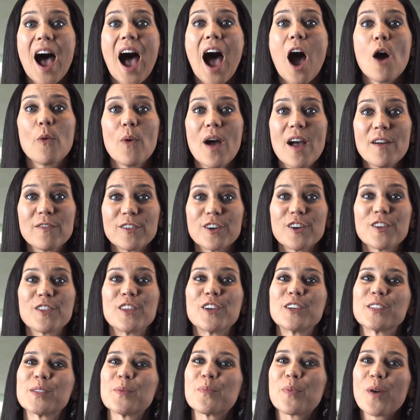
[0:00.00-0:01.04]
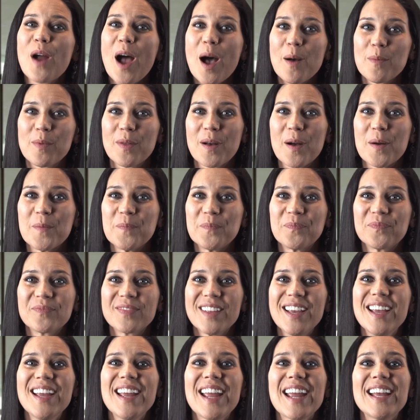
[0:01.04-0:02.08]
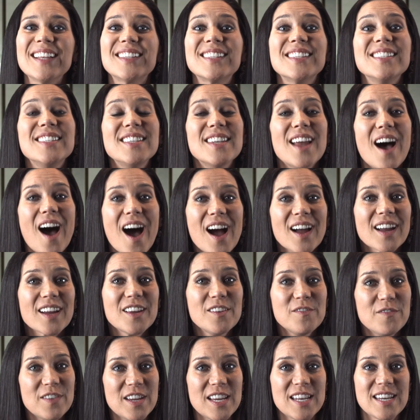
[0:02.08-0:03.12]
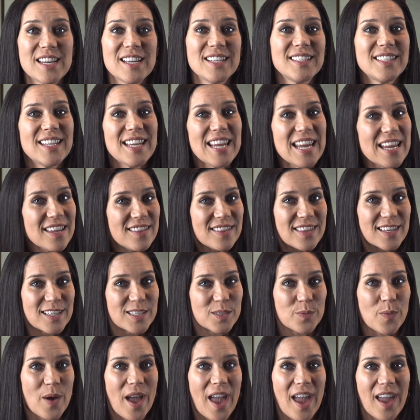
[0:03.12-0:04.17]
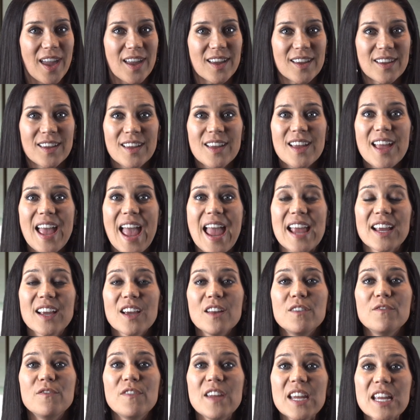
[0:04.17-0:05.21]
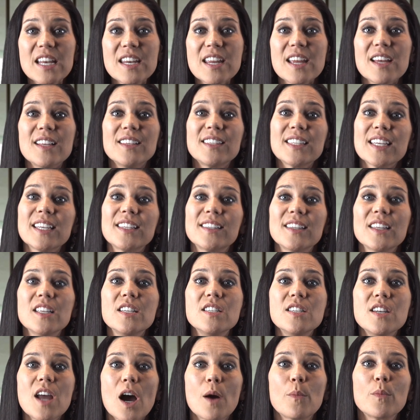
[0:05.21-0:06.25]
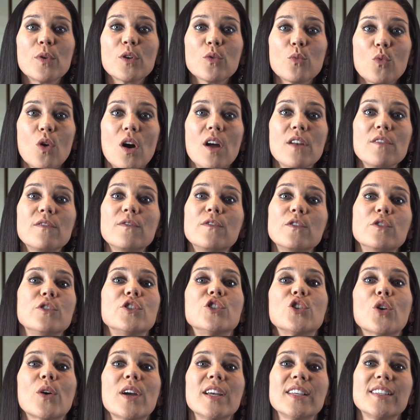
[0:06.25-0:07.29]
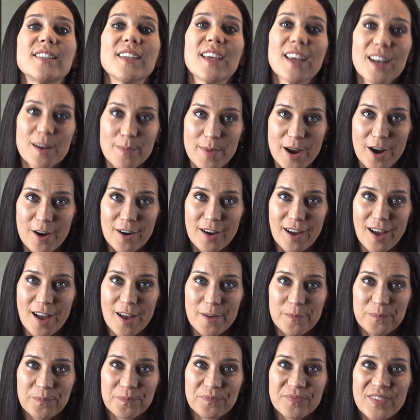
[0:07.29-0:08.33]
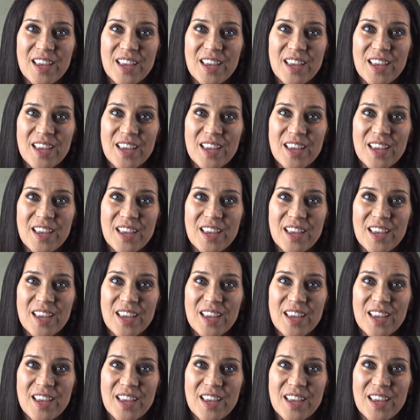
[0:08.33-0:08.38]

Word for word: However, there's a problem. It's not convenient to eat this way, and convenience is the number one food choice in America.